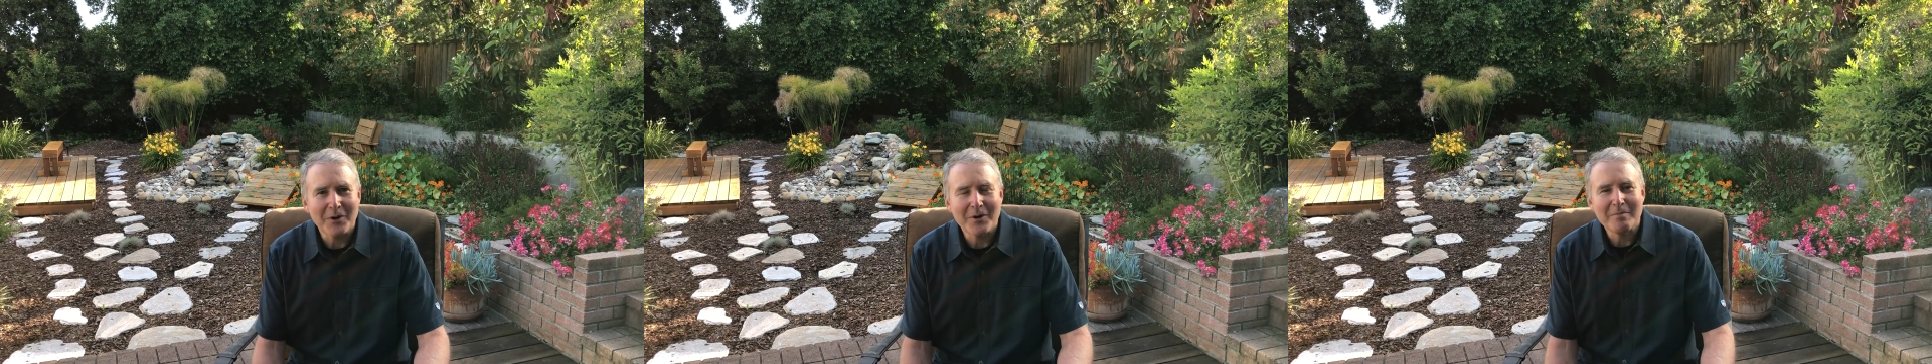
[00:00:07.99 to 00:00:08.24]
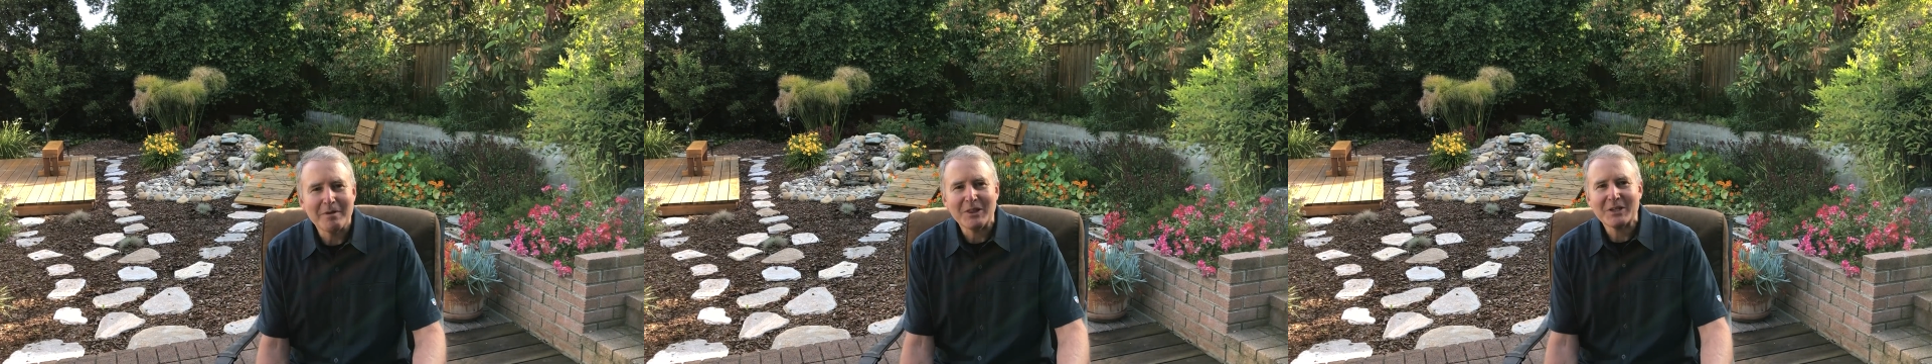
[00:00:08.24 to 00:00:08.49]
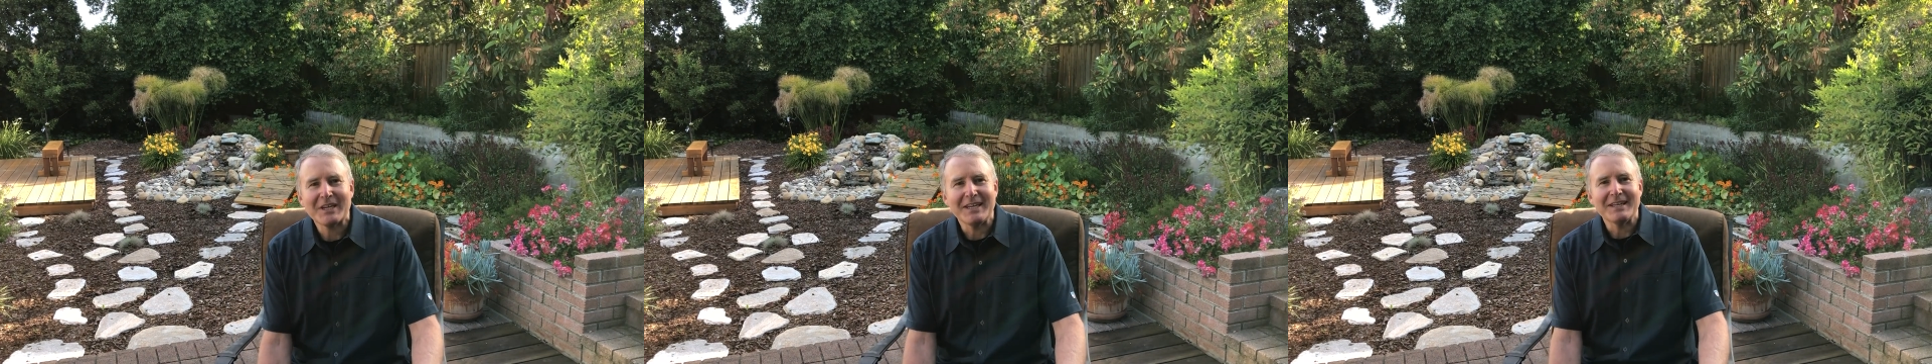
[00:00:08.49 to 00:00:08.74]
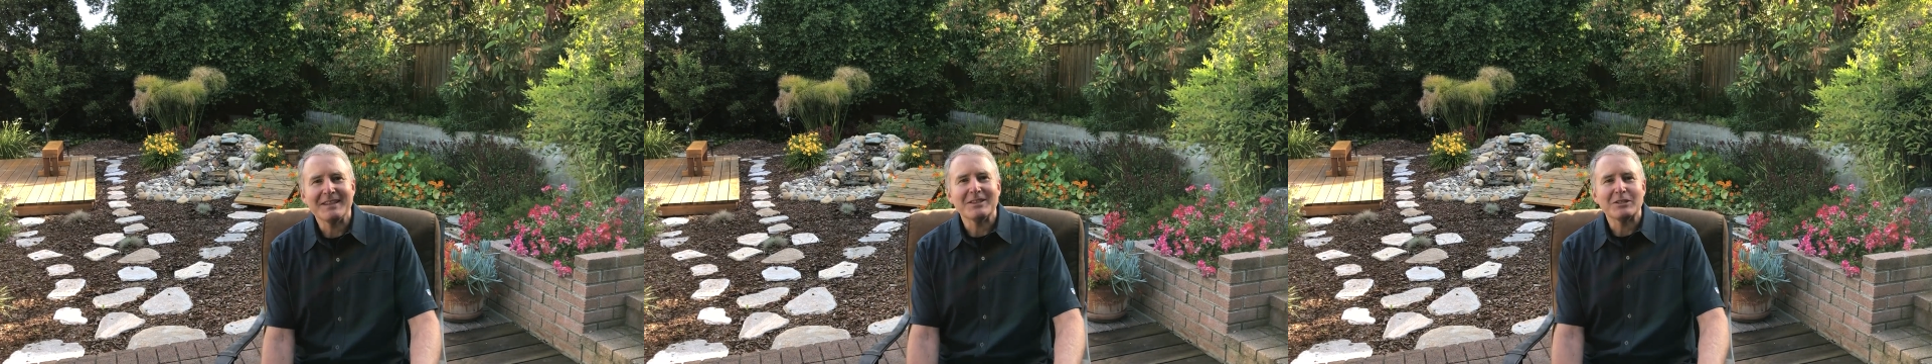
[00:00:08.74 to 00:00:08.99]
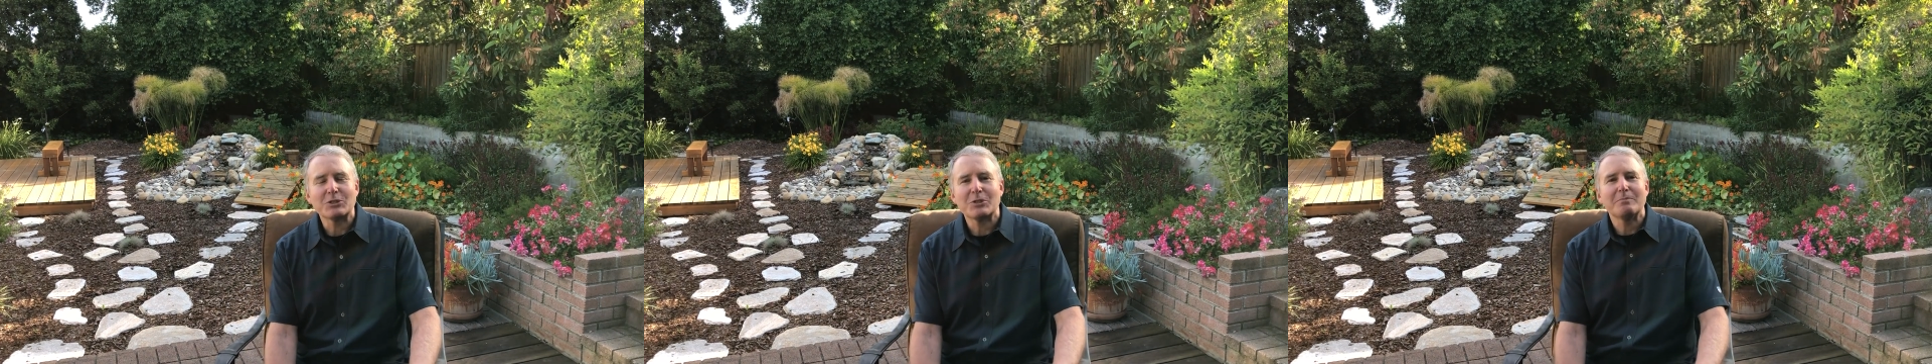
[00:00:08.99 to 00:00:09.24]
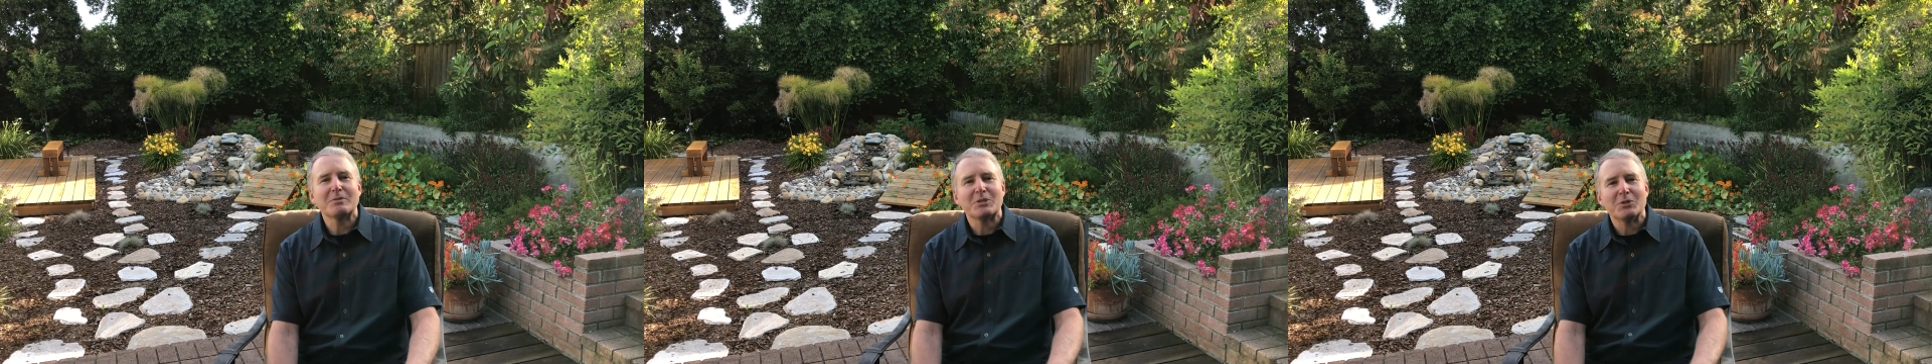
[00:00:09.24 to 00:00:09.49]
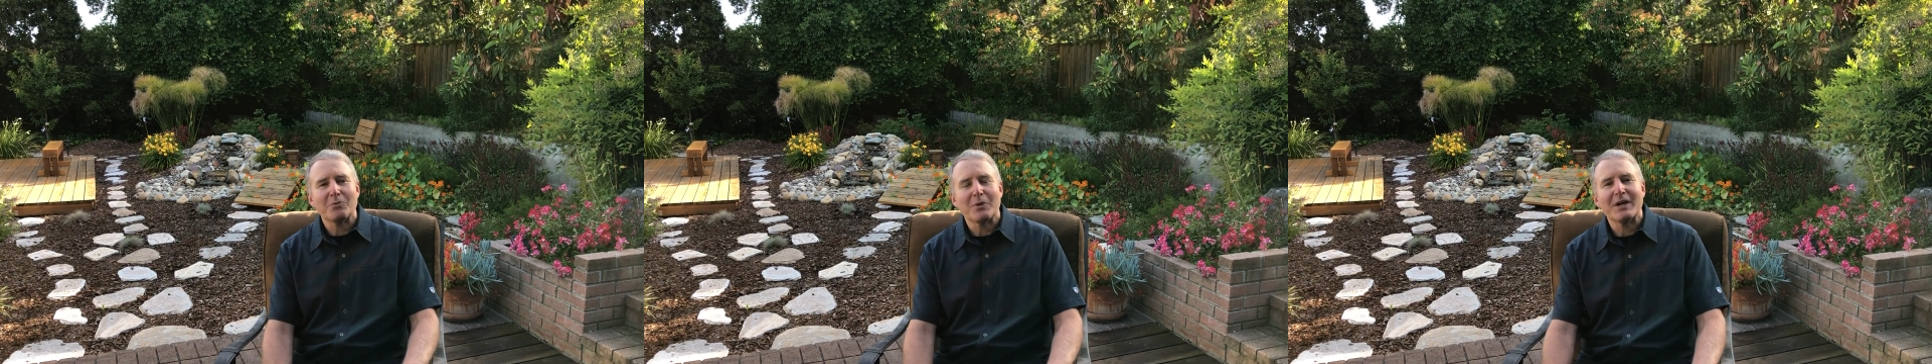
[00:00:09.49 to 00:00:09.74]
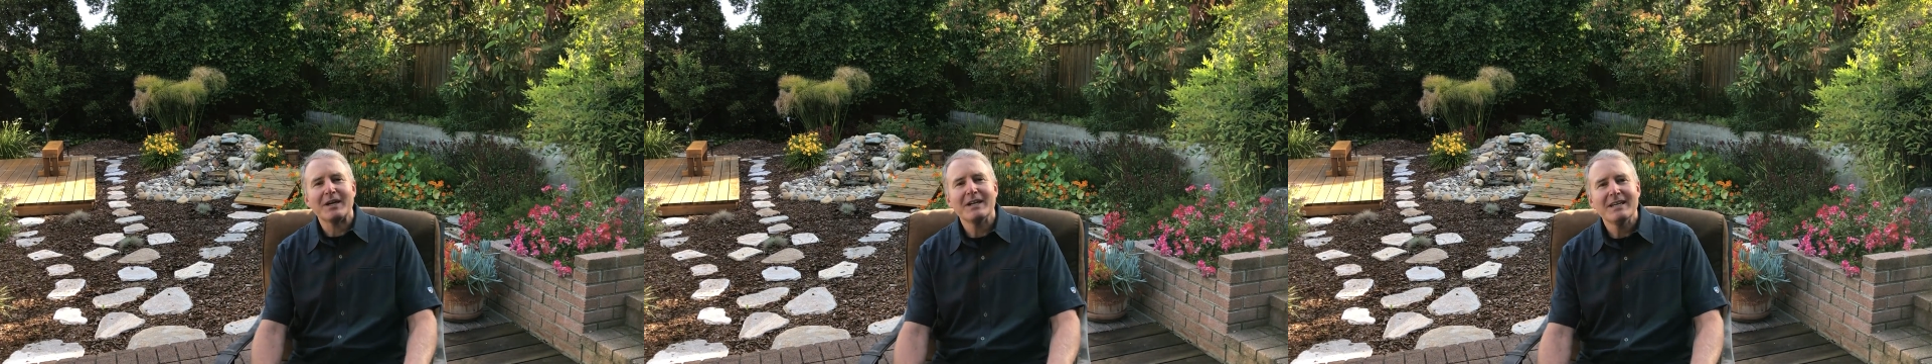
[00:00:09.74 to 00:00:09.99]
going to be looking at the scripture
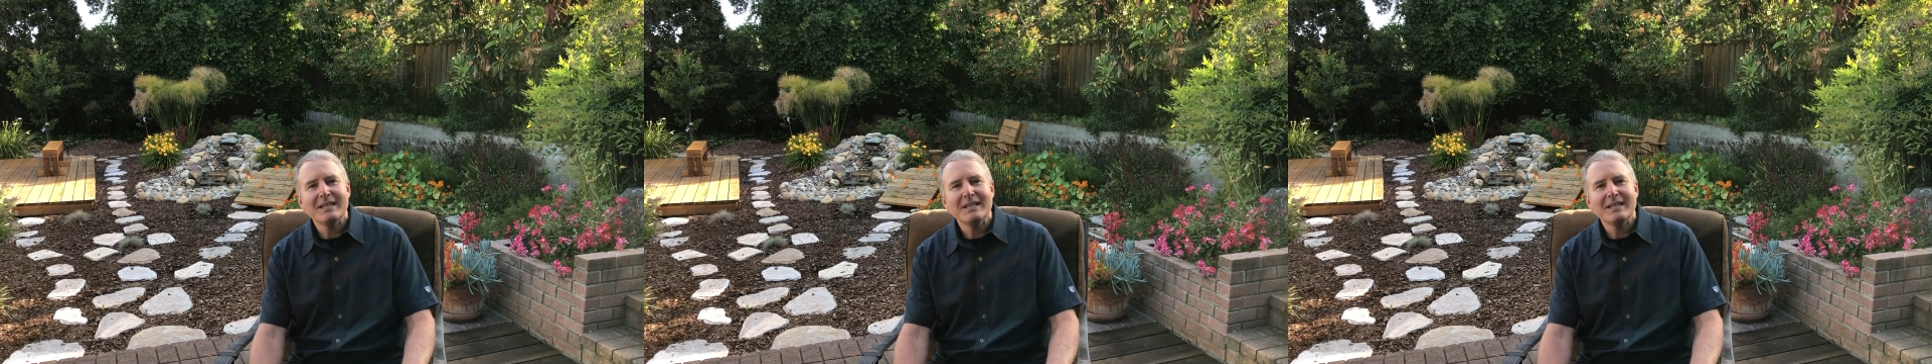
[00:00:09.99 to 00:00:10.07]
where